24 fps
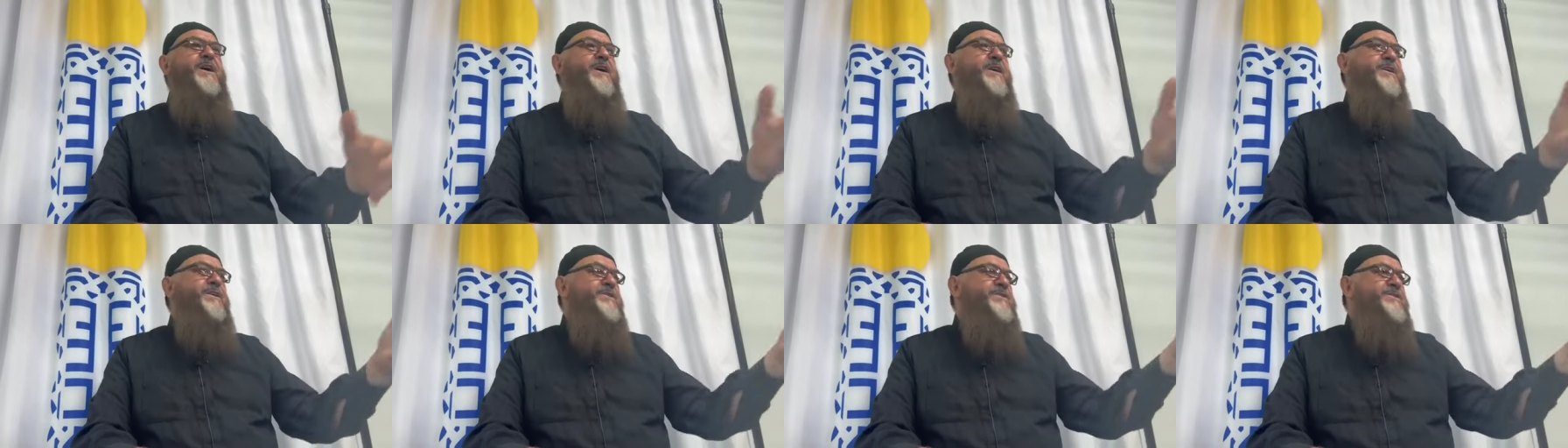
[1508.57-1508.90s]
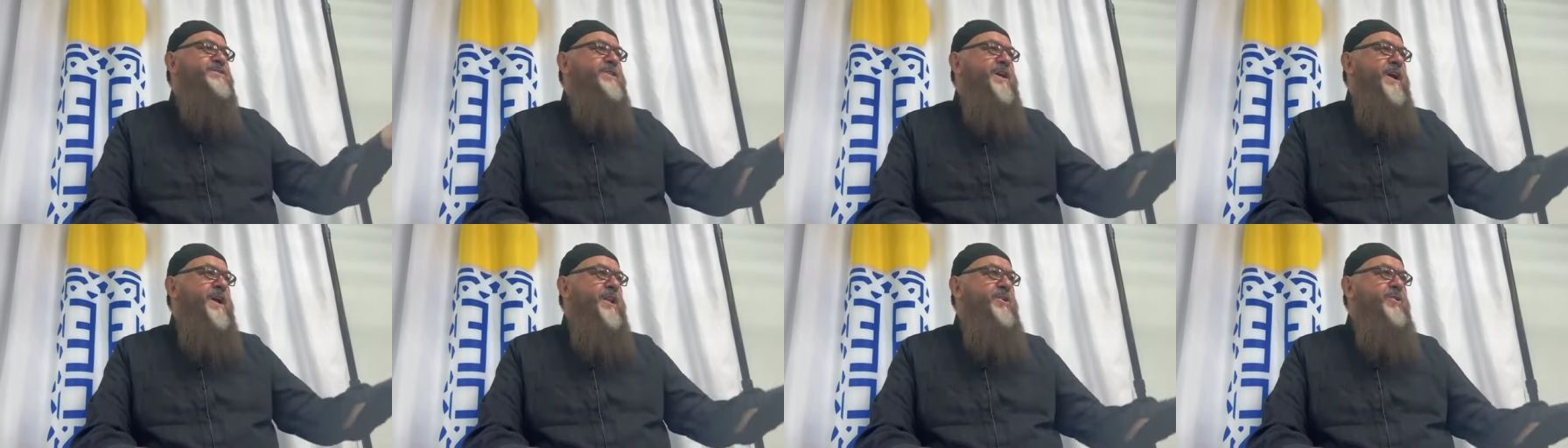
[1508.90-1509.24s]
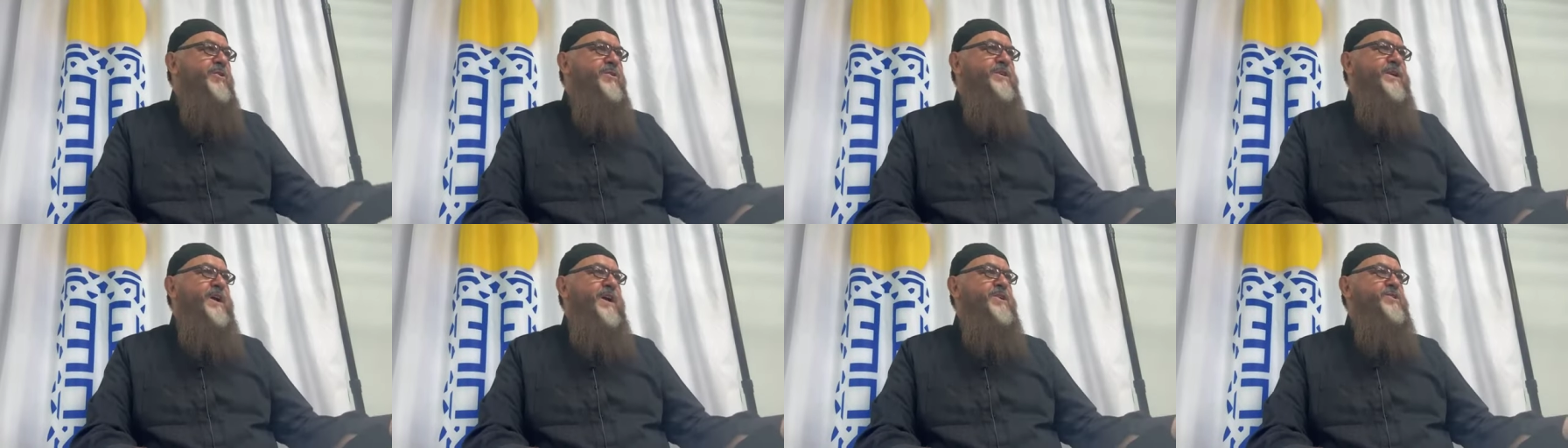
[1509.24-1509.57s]
uh,
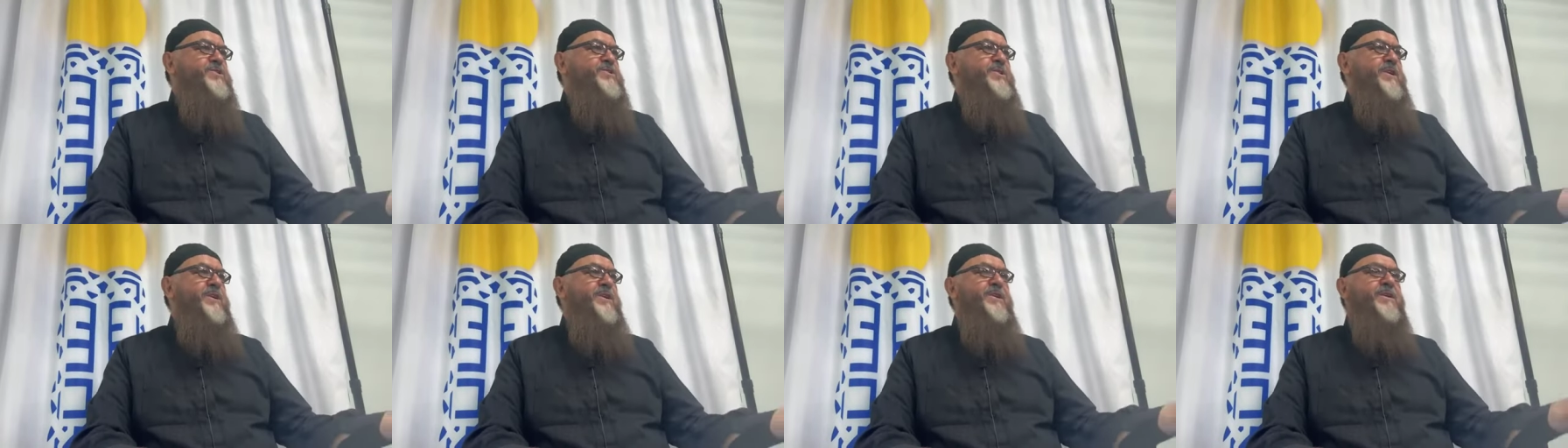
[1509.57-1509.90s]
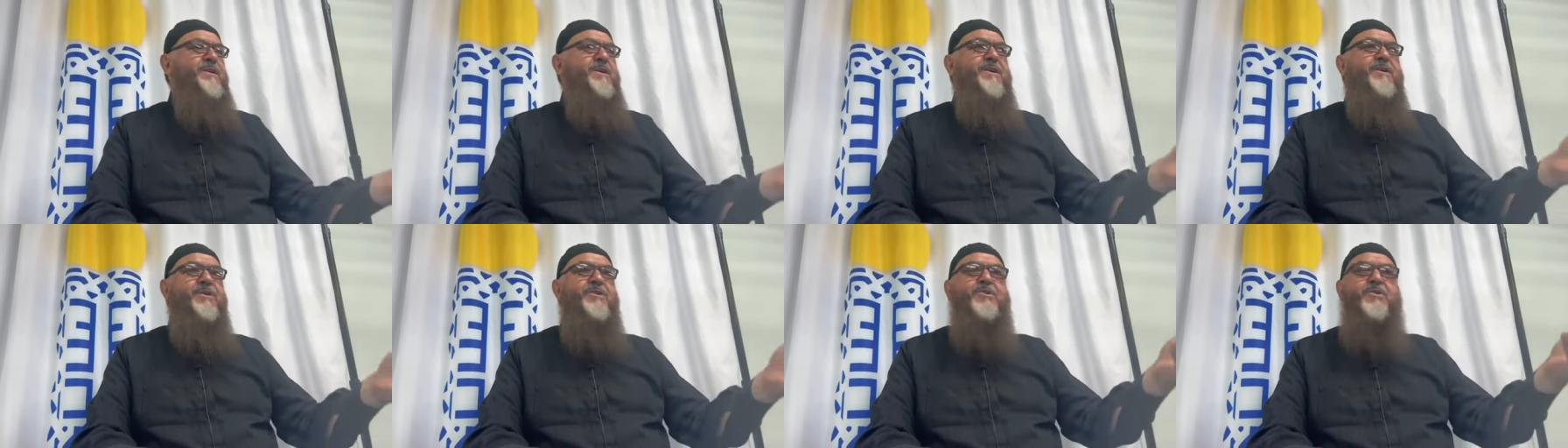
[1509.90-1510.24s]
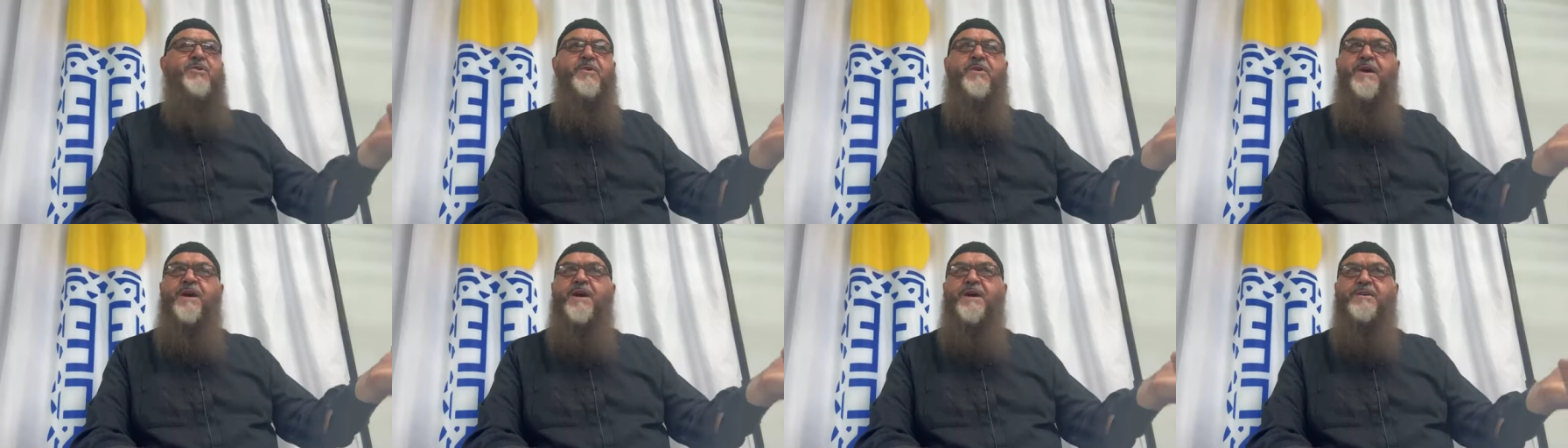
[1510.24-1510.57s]
salutation
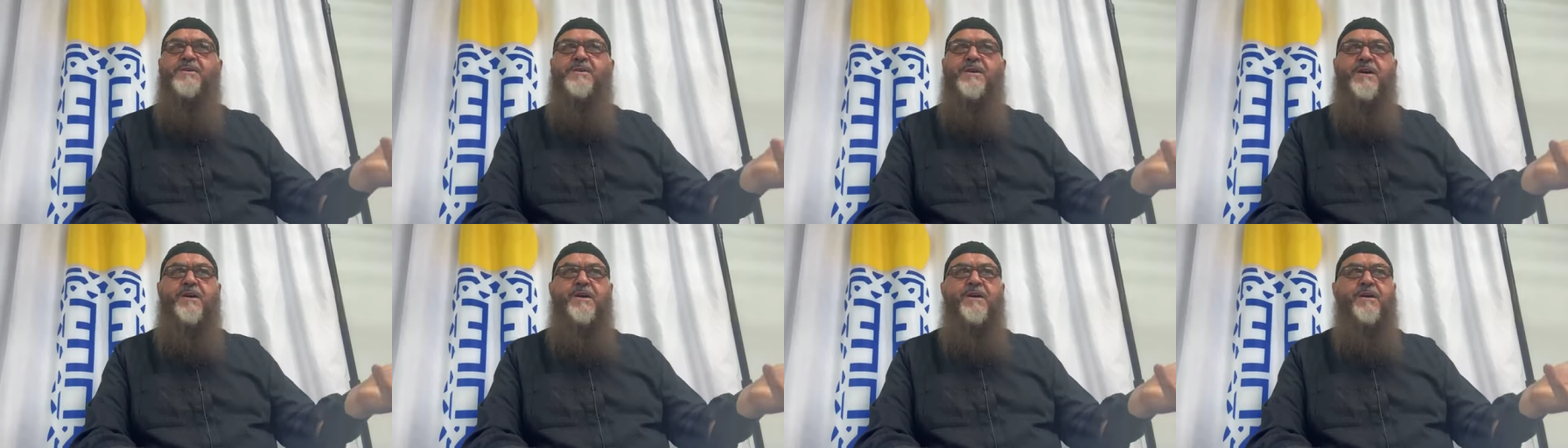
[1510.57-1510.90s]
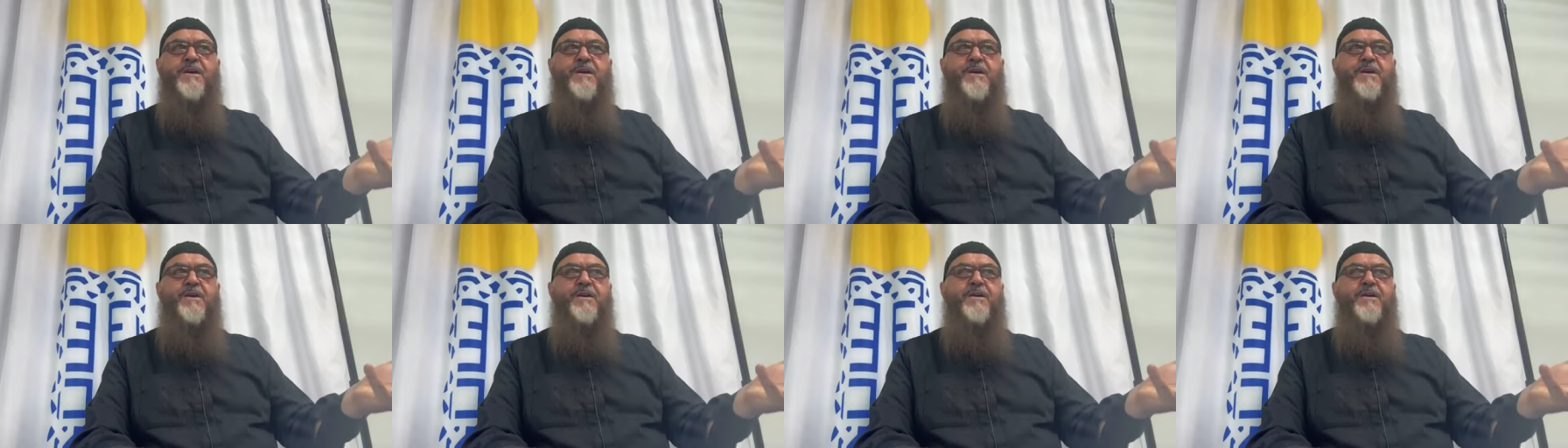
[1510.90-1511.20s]
greeting